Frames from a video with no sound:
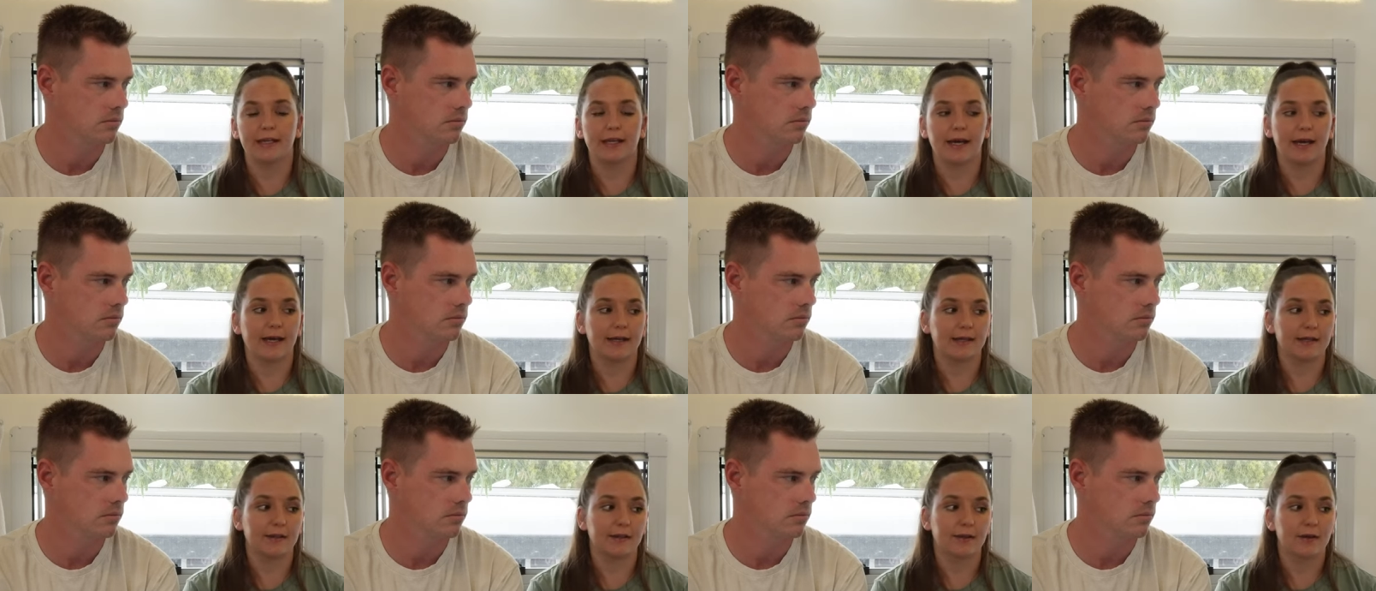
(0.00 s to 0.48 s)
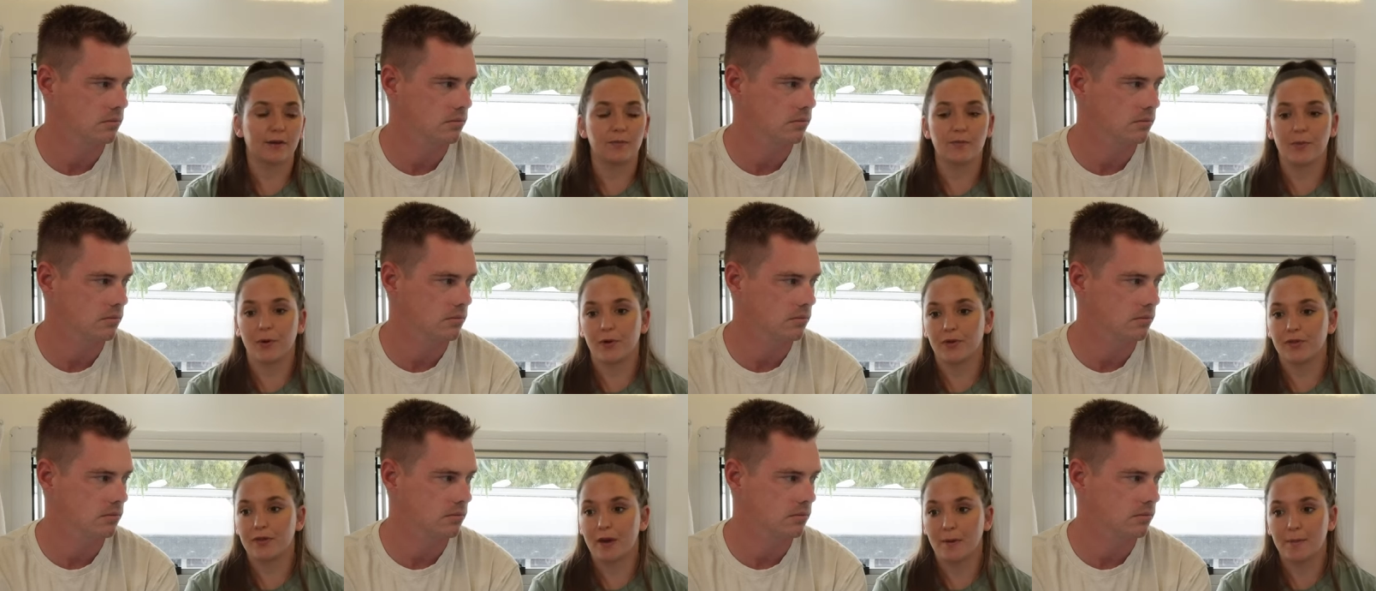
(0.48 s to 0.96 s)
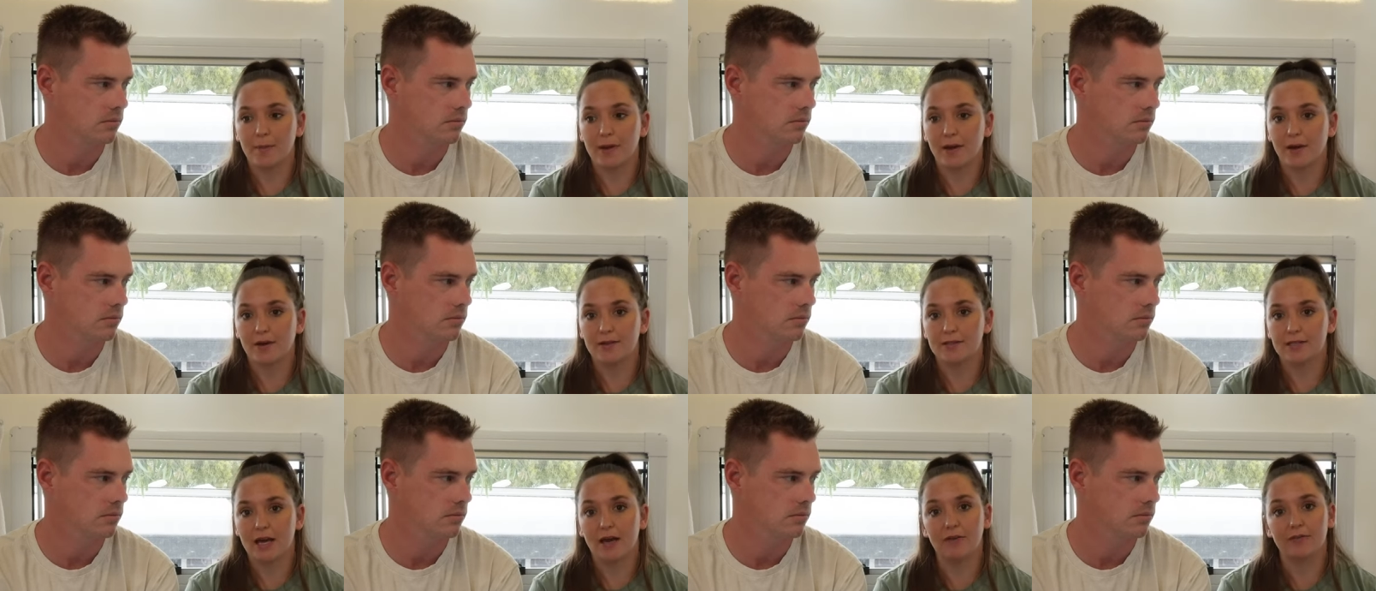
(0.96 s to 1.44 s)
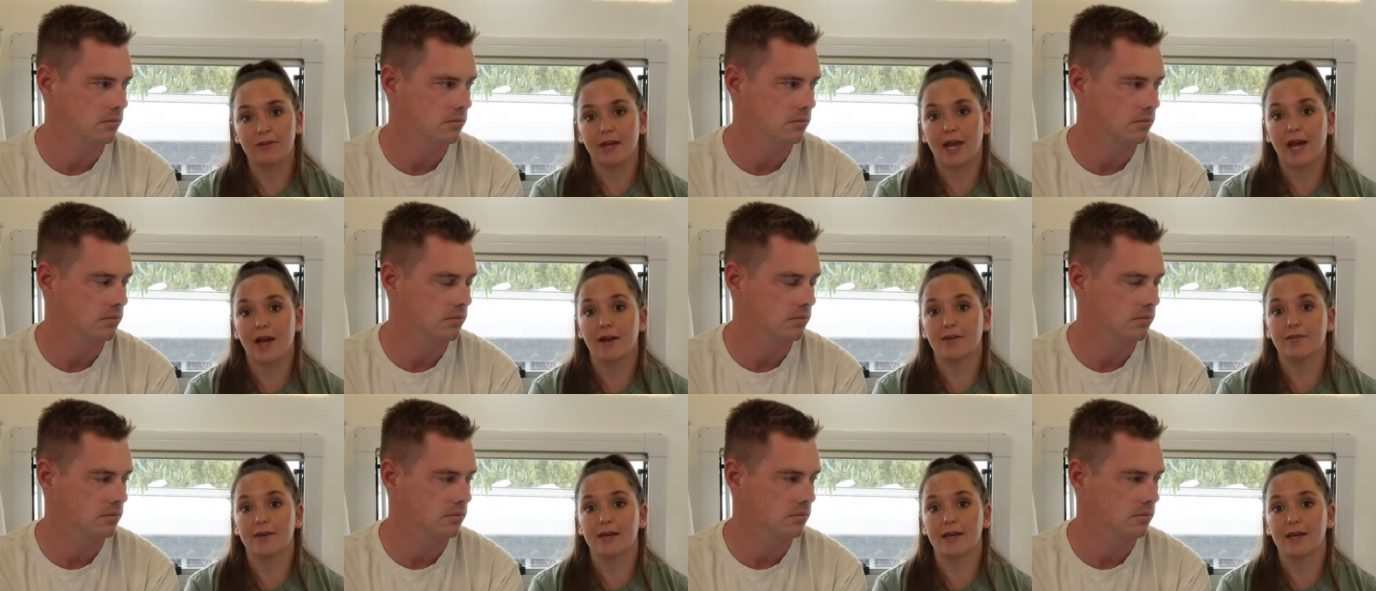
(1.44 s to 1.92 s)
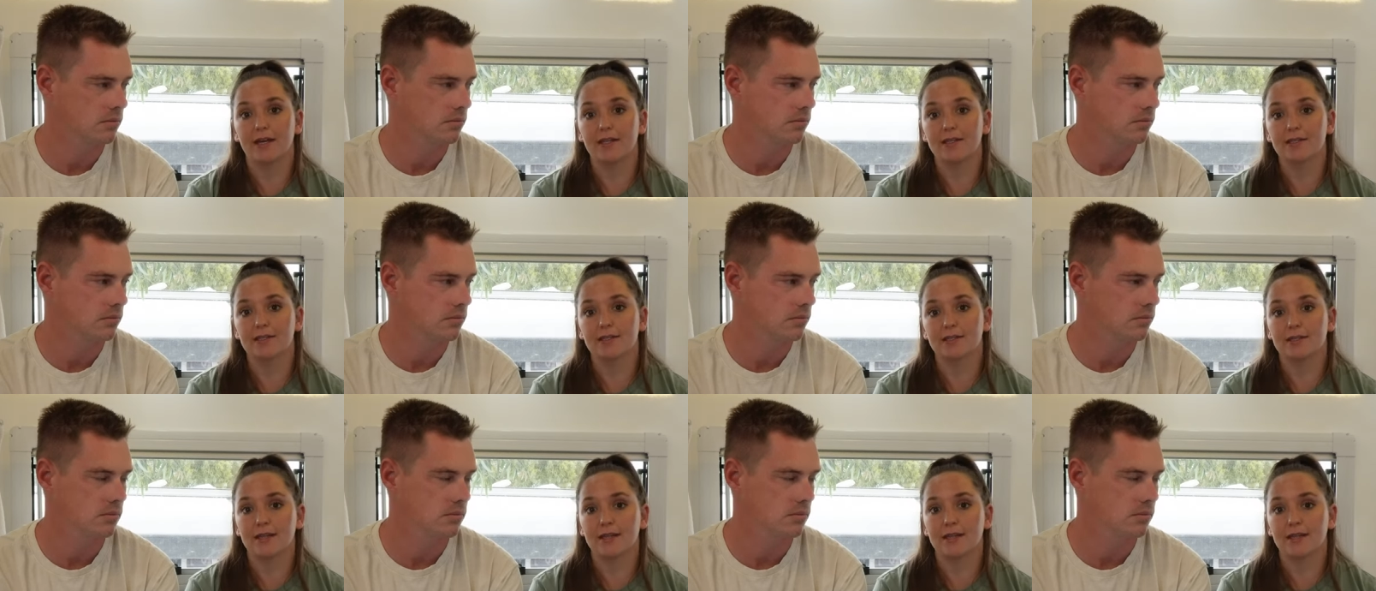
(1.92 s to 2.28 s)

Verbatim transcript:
Speaker 1: Like both our parents have caravans.